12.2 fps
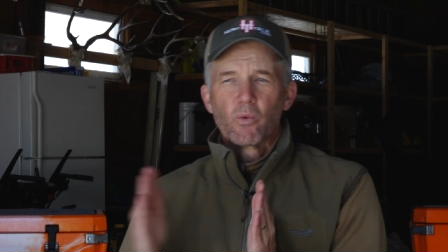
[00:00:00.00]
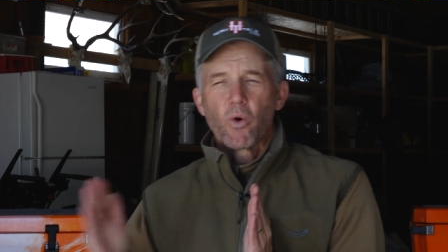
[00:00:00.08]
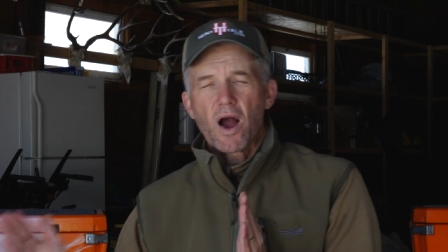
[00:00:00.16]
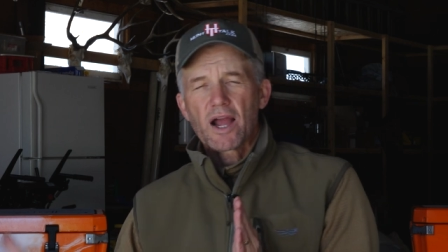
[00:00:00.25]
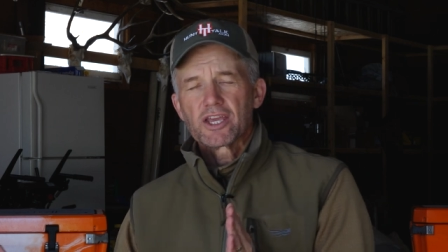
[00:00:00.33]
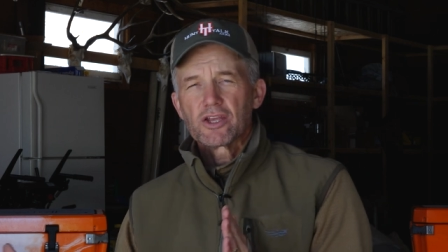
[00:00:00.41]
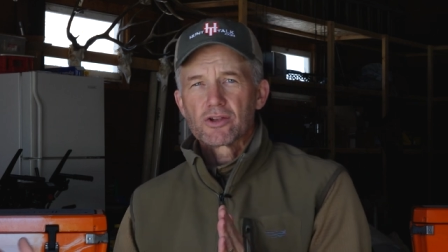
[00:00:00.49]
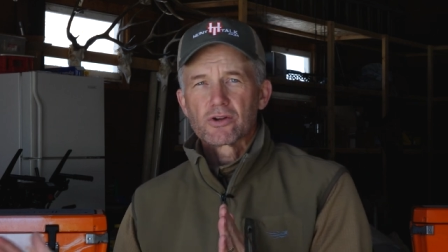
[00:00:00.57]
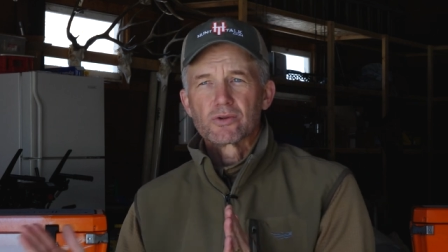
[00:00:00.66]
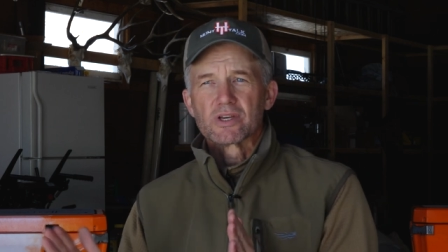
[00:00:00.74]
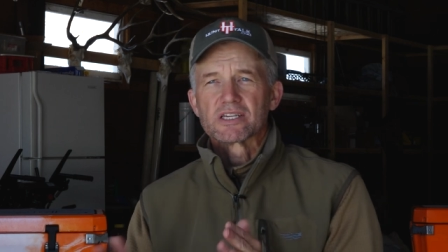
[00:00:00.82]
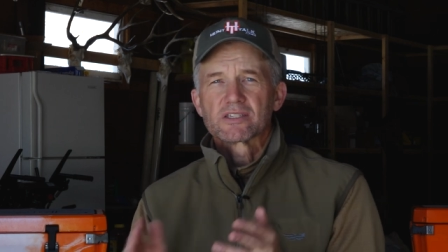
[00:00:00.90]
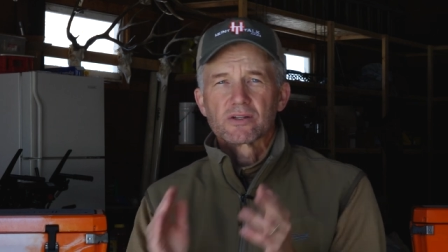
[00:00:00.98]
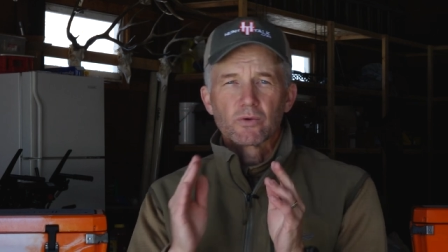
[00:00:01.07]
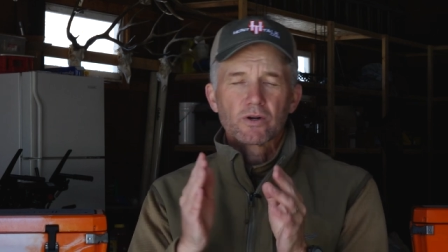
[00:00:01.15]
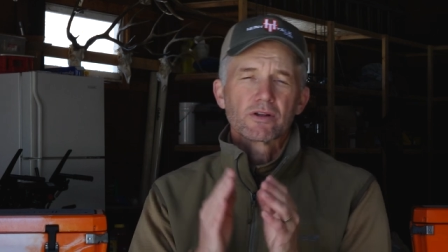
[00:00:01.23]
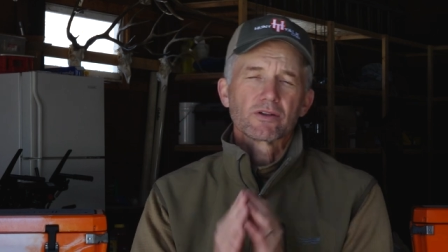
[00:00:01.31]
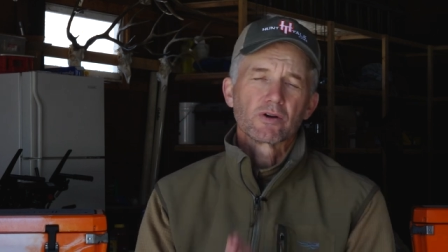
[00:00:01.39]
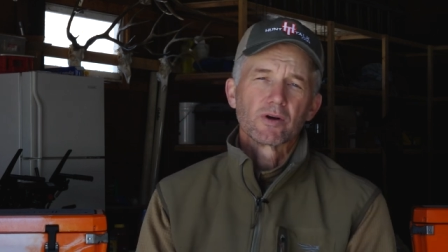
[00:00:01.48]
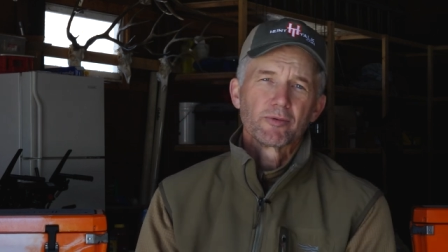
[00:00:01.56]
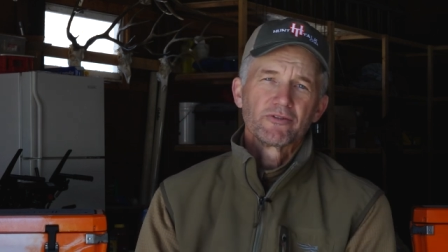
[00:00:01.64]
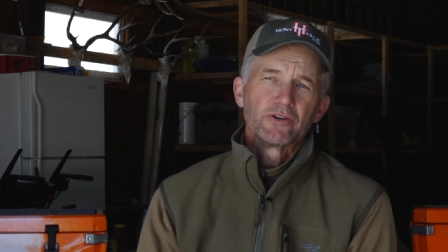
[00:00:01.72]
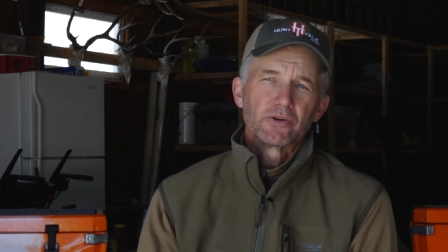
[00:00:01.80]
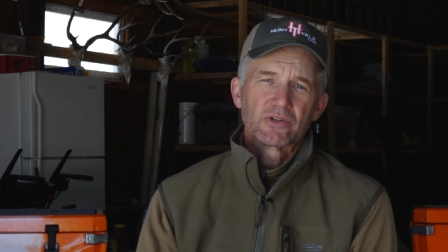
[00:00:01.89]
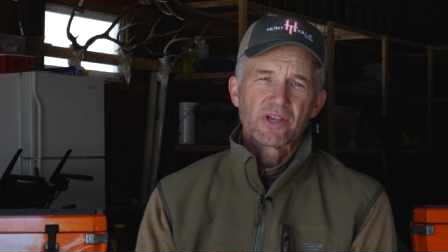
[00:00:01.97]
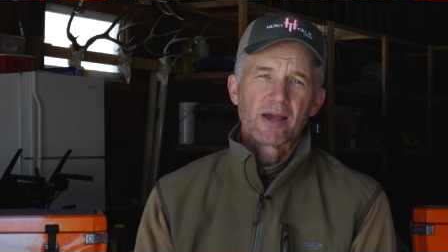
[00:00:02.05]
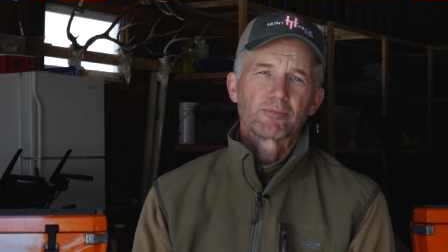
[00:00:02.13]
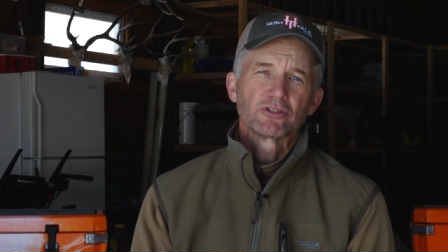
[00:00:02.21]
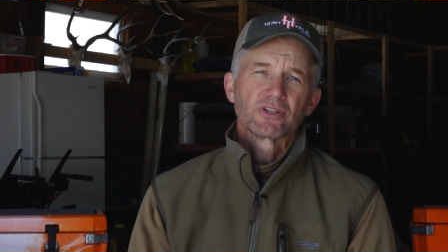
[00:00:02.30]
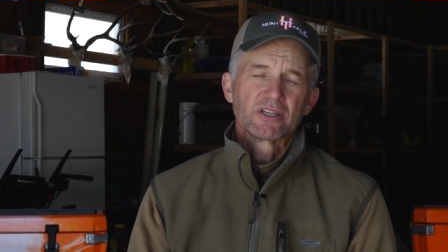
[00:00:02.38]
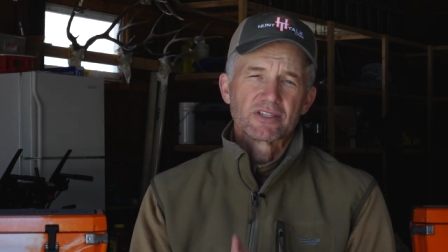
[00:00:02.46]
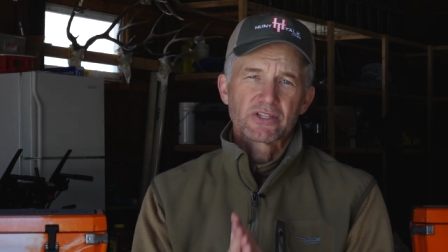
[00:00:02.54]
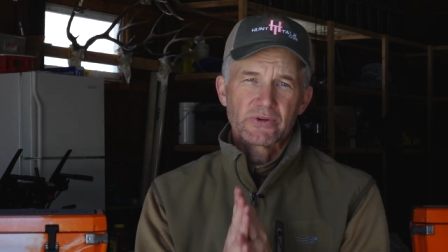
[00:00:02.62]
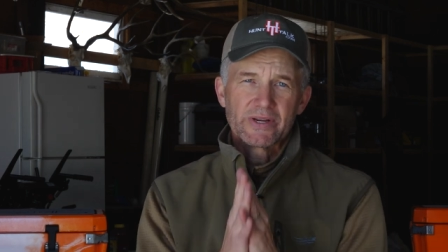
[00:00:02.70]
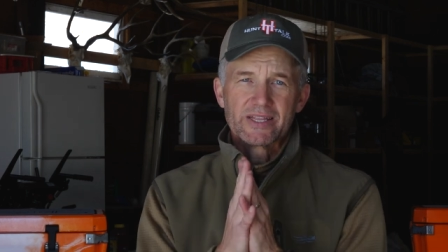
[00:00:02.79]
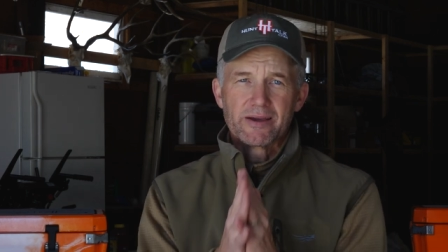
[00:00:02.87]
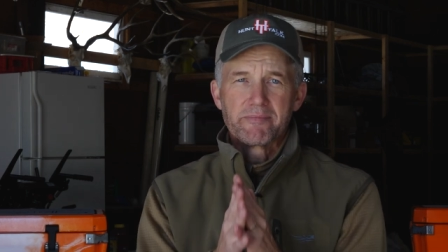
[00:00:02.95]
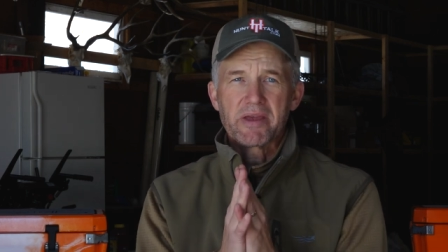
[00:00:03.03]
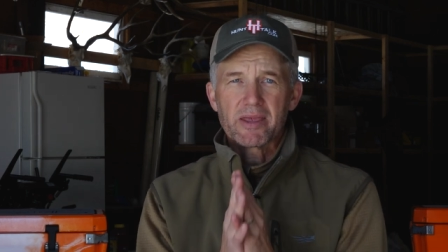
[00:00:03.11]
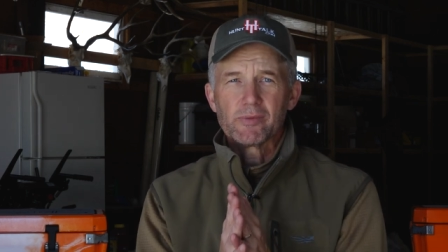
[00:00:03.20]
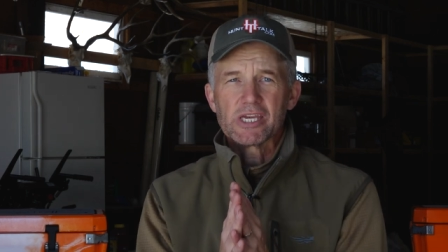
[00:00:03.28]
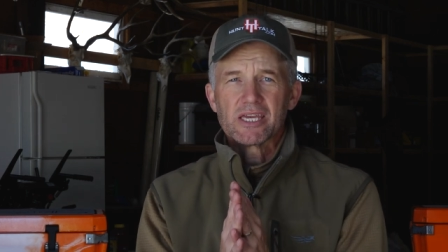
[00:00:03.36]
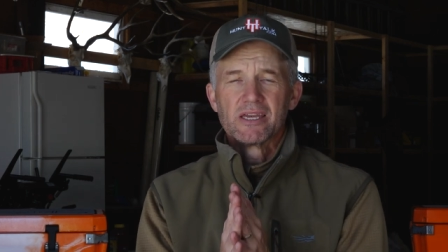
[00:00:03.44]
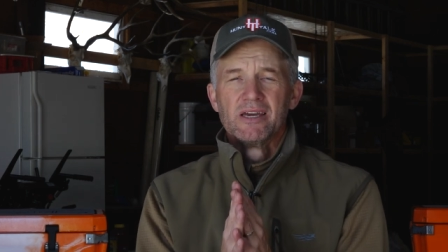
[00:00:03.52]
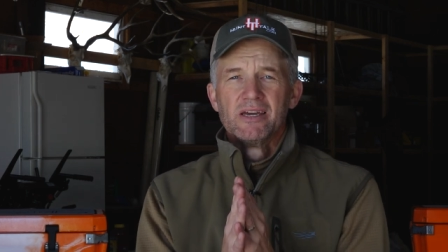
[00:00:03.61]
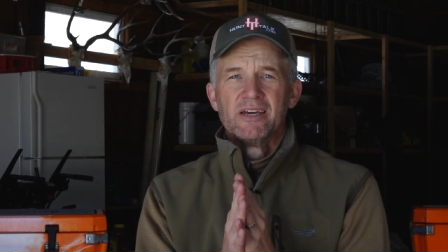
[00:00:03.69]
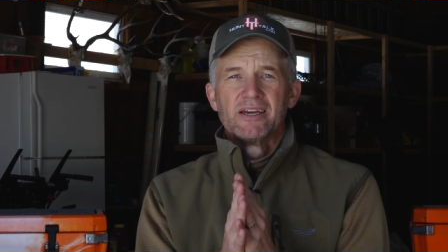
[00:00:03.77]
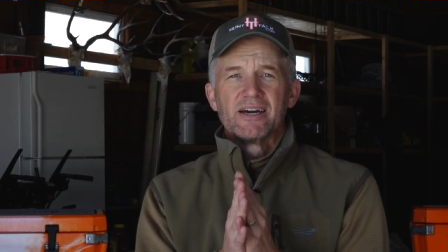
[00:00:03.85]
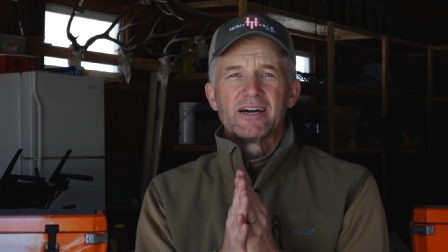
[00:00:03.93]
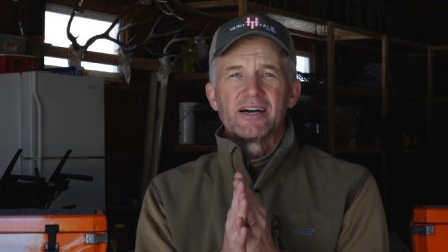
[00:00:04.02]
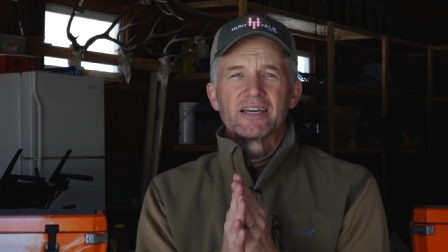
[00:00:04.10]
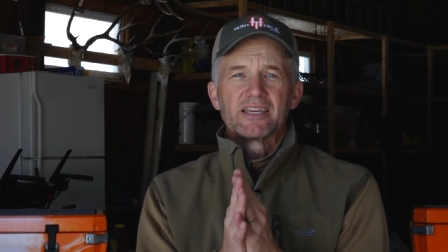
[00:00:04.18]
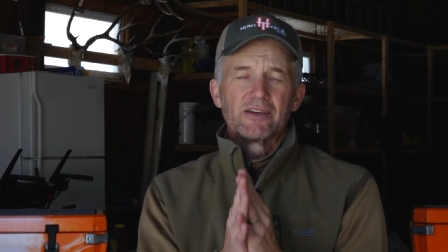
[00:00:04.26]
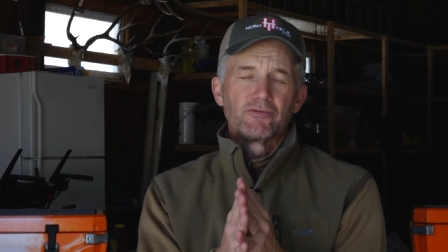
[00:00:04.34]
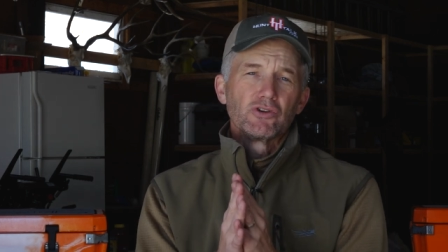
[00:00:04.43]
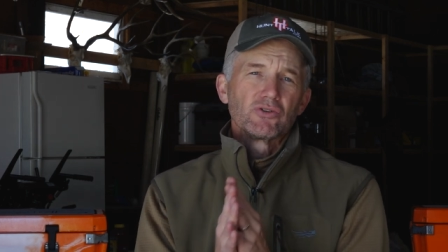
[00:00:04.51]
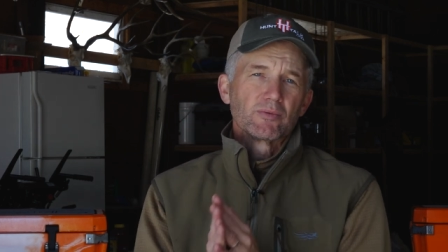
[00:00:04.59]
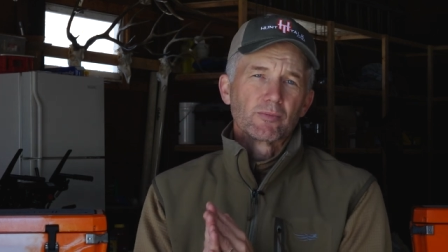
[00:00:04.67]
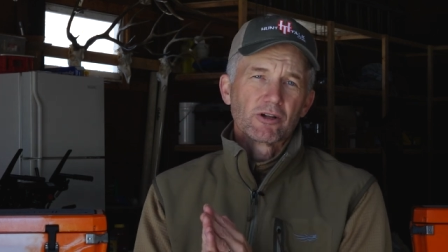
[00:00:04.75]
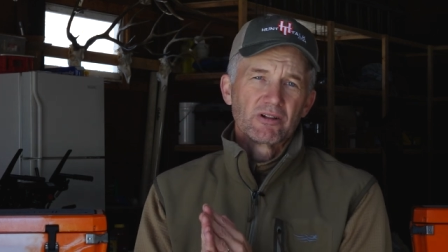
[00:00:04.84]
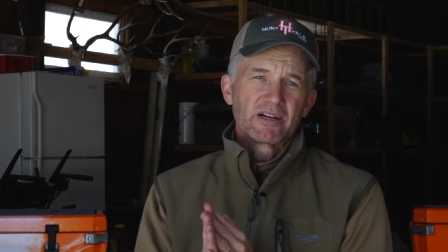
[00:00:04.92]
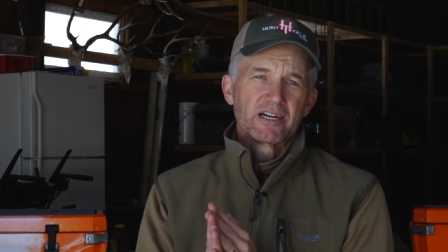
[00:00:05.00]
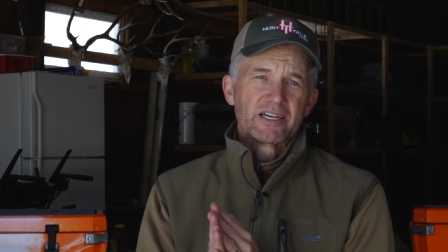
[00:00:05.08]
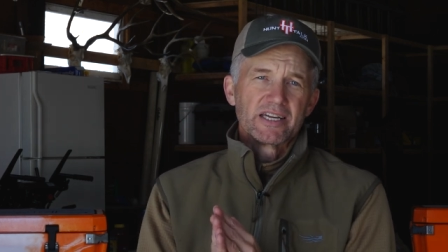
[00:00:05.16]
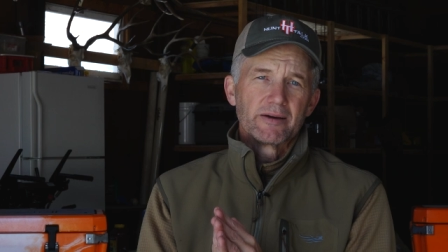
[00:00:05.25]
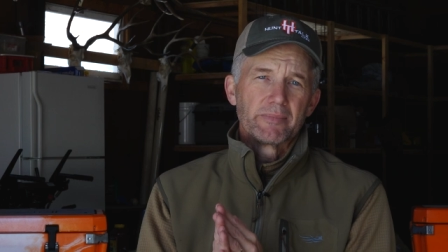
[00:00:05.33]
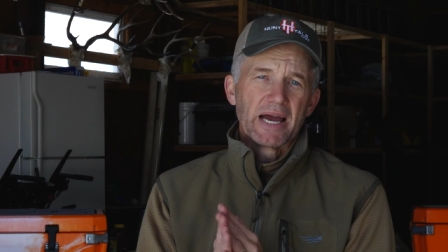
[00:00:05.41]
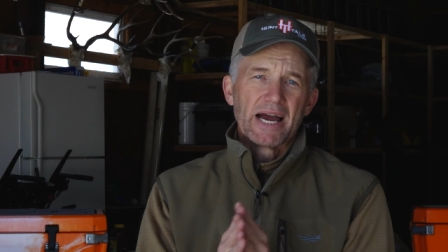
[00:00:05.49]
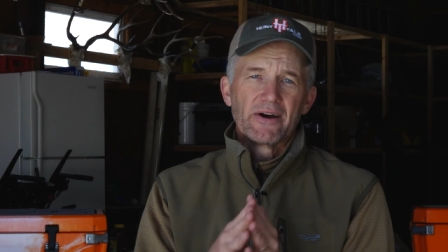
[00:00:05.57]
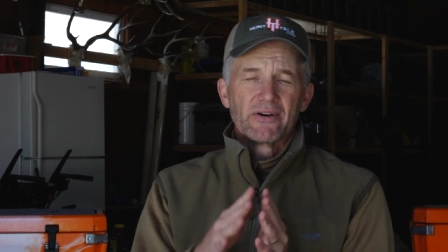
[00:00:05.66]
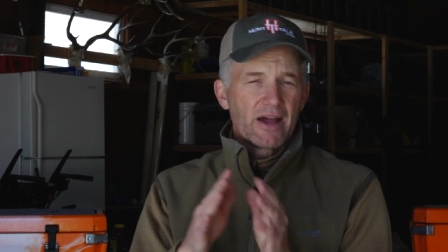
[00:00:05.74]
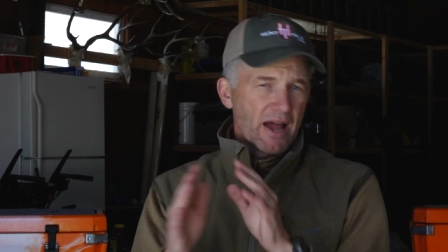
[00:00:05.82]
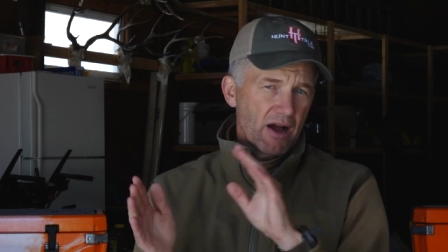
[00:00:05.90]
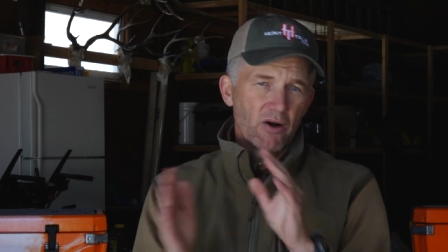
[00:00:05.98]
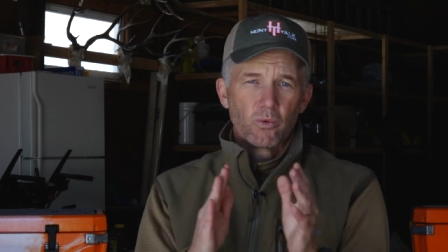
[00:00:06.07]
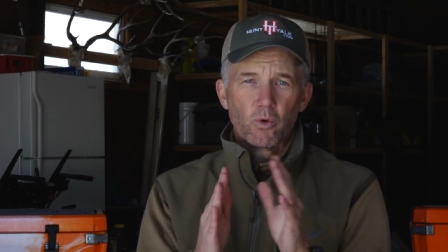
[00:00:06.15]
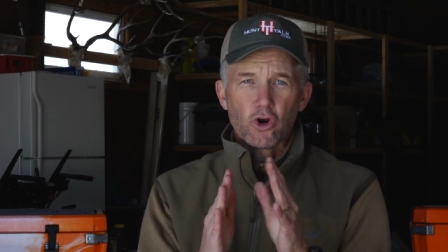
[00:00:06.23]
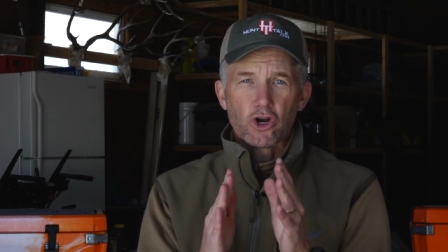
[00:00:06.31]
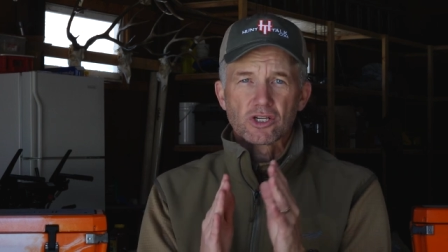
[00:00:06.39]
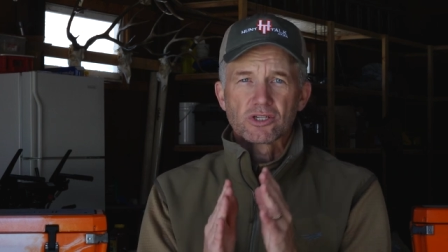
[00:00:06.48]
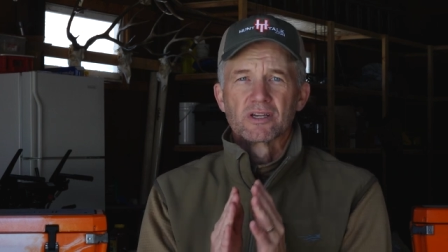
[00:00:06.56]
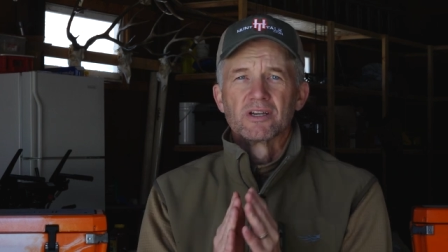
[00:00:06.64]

walk you through this, and we're going to throw up a few examples on the screen that maybe uh, gives you some clarity about how it works.